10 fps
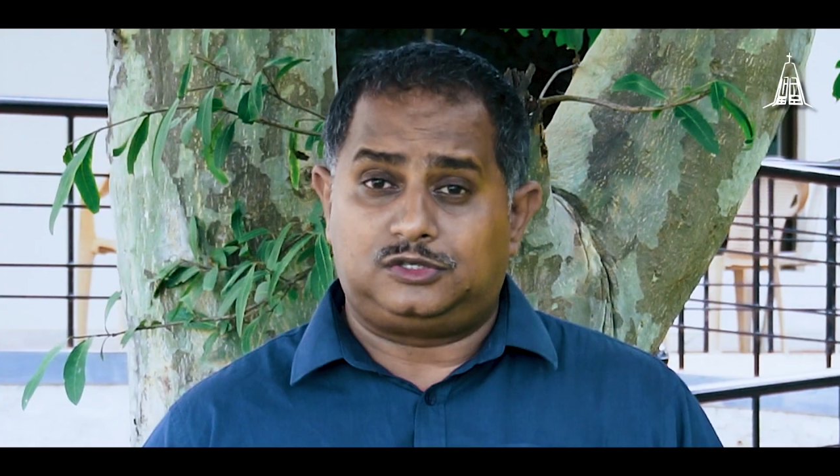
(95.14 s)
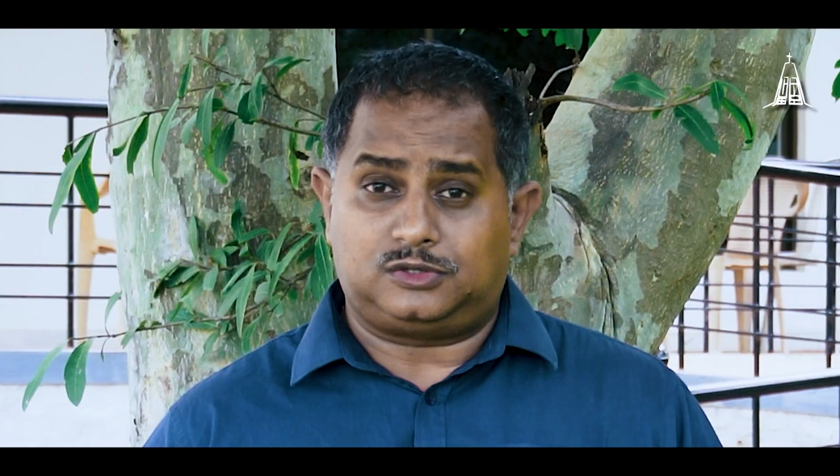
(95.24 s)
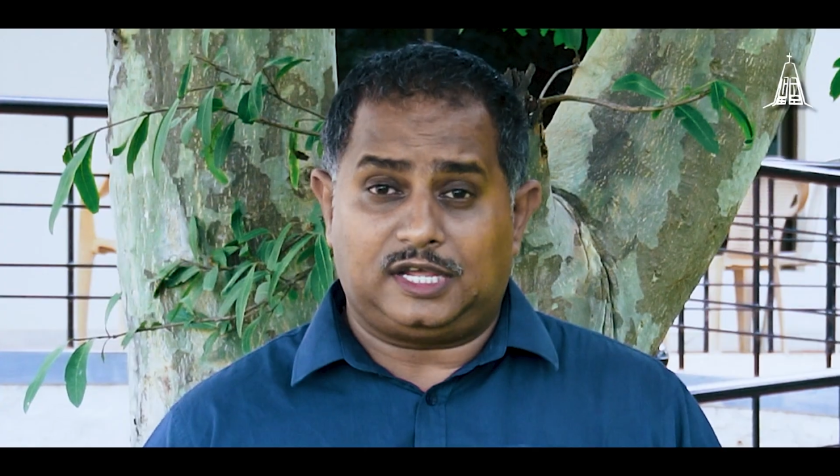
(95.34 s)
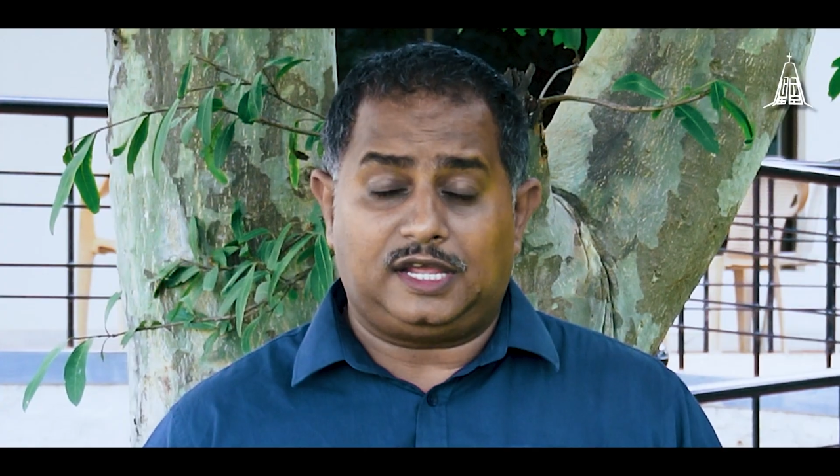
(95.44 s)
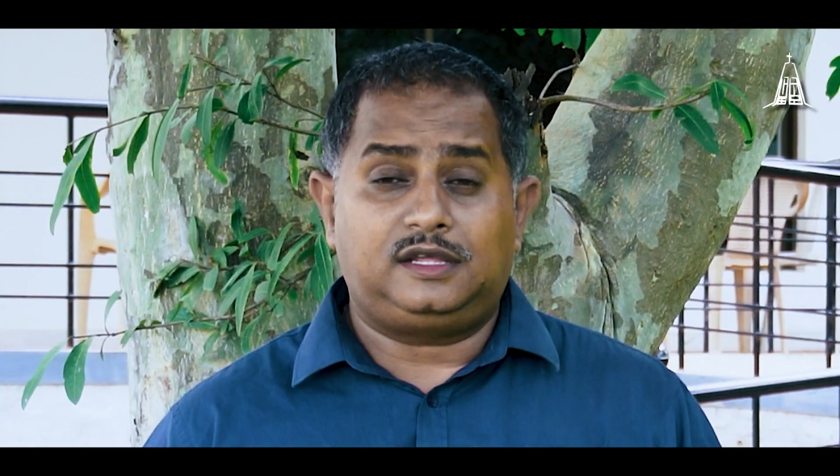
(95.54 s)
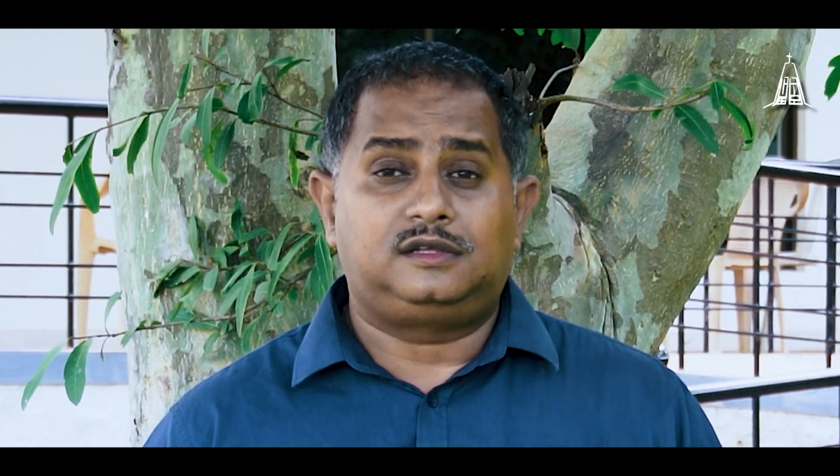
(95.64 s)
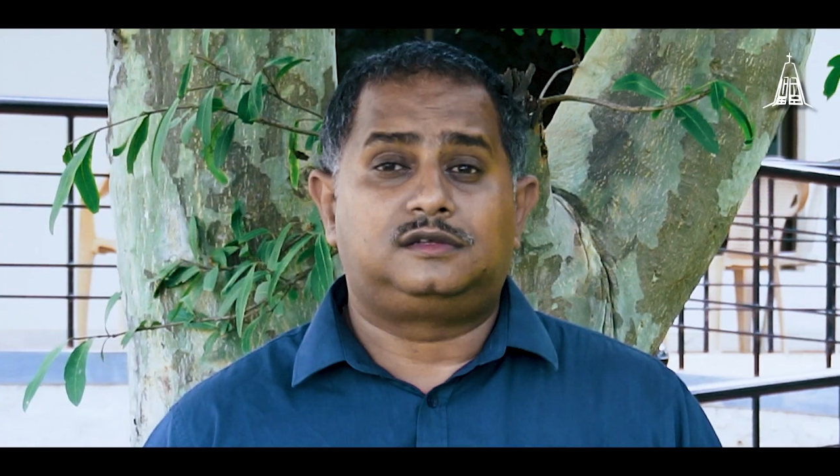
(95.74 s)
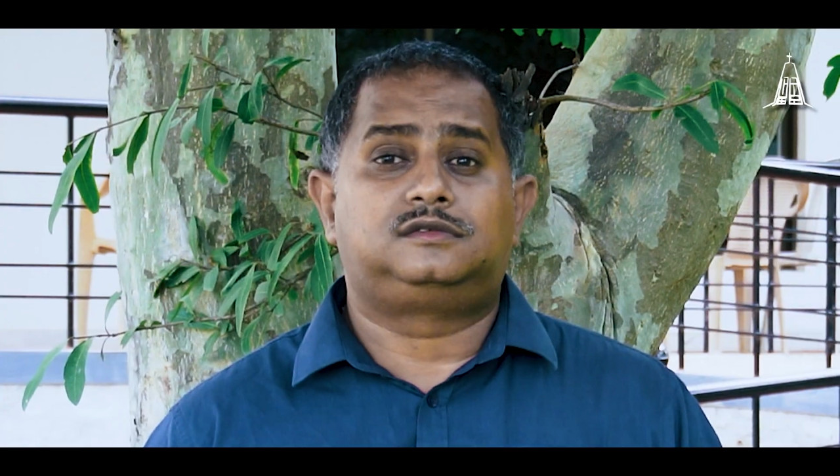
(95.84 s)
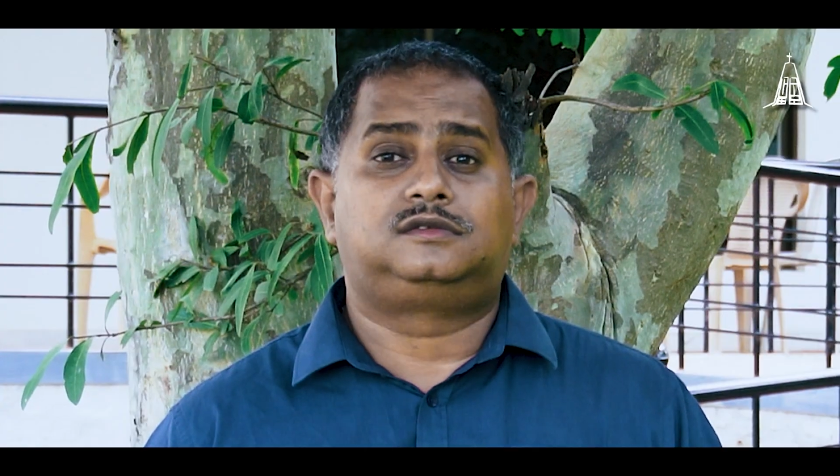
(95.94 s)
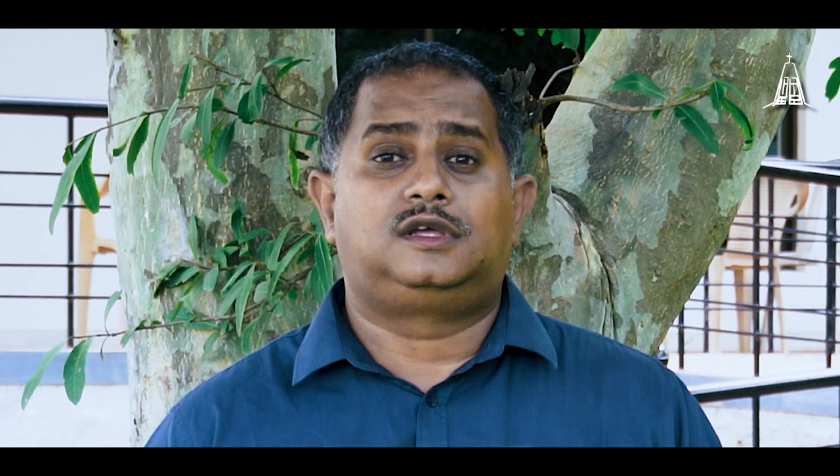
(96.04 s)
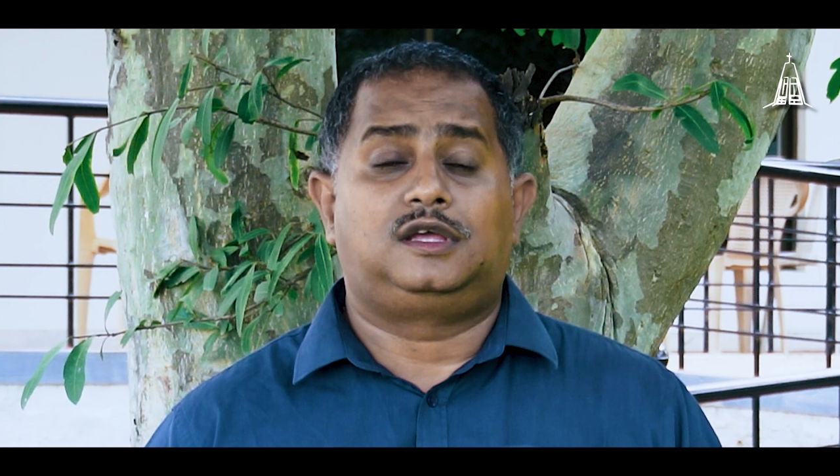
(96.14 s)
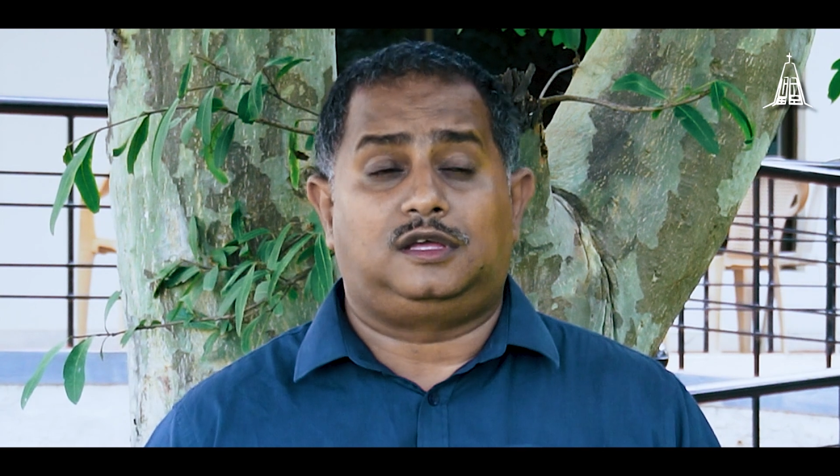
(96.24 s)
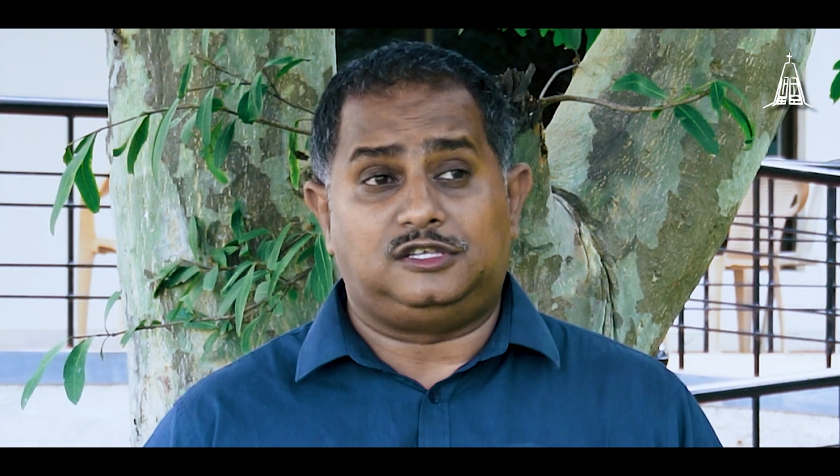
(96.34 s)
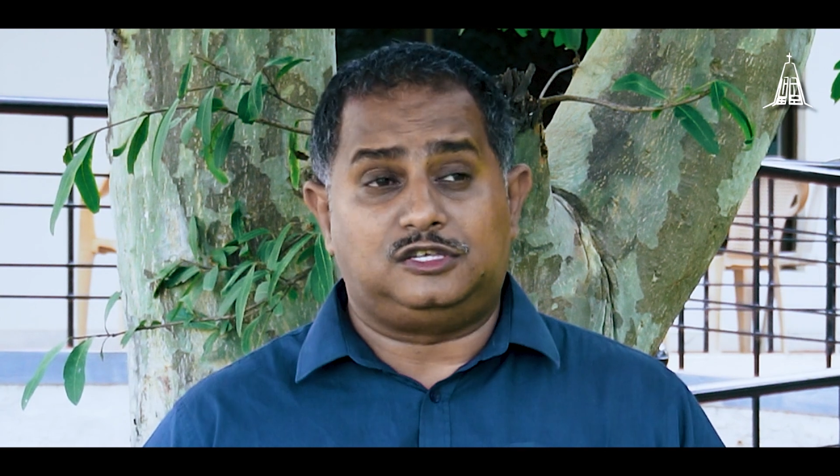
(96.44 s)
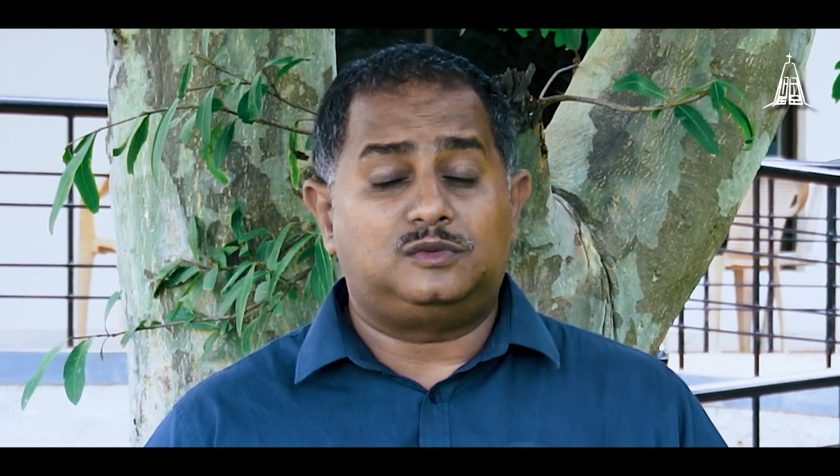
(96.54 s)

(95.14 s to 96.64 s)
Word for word: Today, you